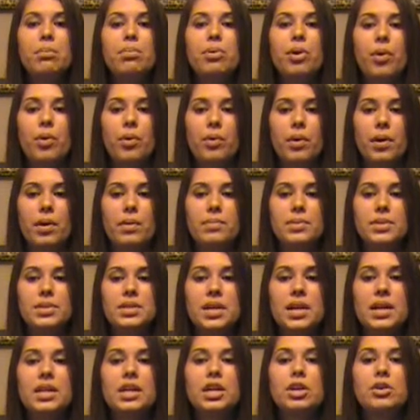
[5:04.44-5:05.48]
programs,
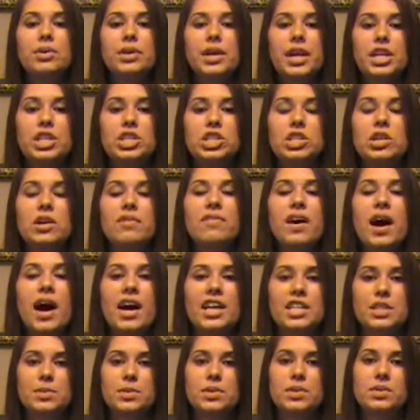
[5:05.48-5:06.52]
and the creation of
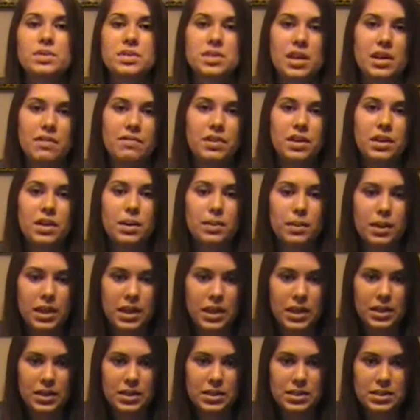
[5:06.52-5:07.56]
hospital safety
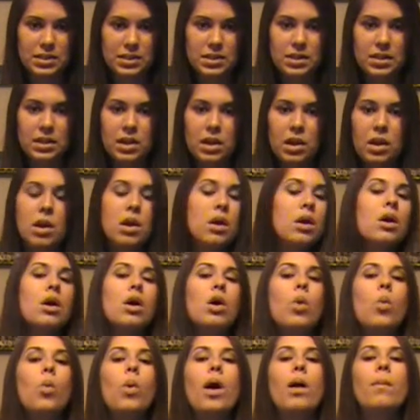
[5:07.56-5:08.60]
committees.
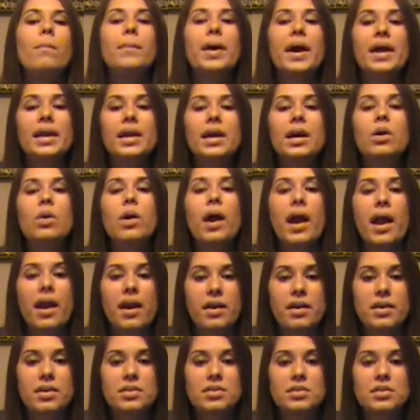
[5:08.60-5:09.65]
While medical
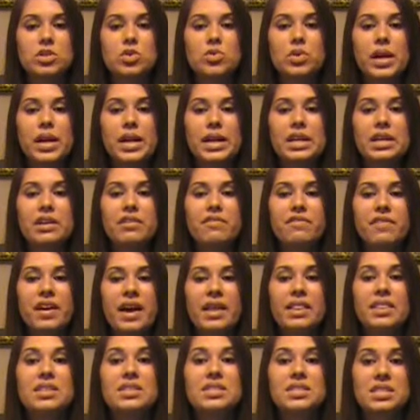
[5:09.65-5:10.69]
errors greatly
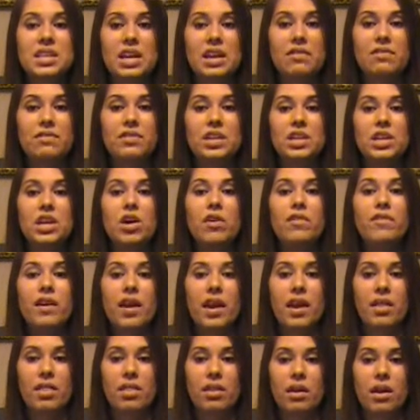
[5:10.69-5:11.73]
affect the safety of
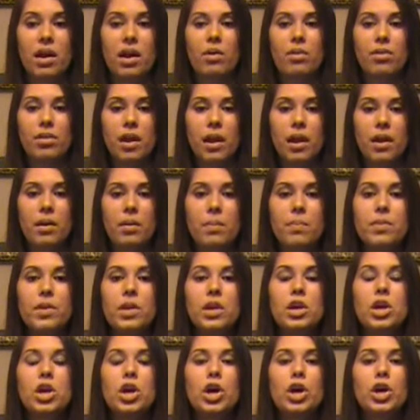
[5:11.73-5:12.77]
healthcare,
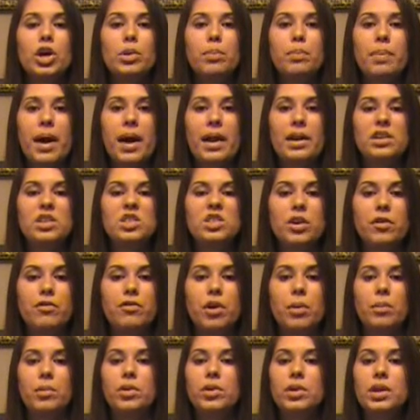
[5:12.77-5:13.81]
Good patterns of
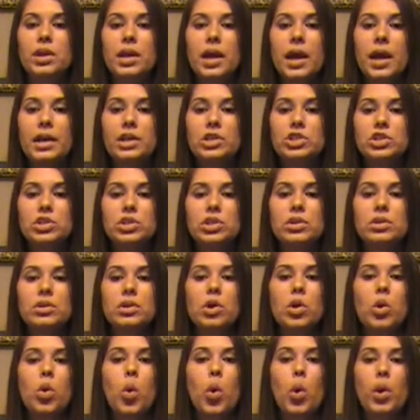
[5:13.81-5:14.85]
communication,
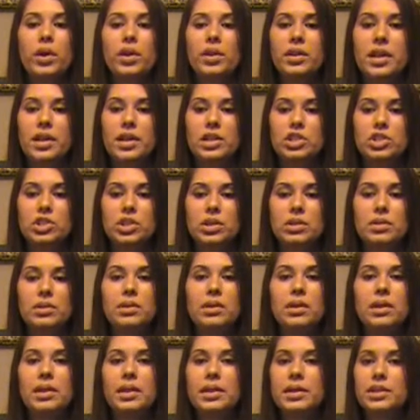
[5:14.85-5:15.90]
coordination,
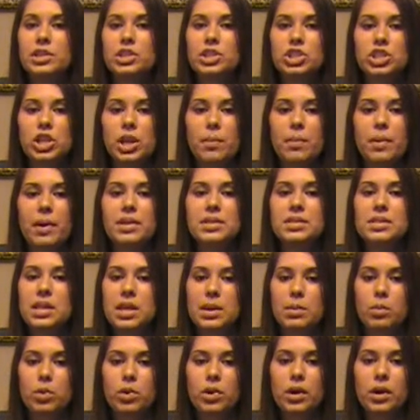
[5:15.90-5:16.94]
leadership, and
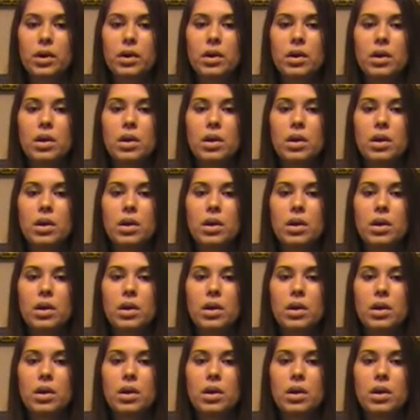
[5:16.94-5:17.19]
teamwork,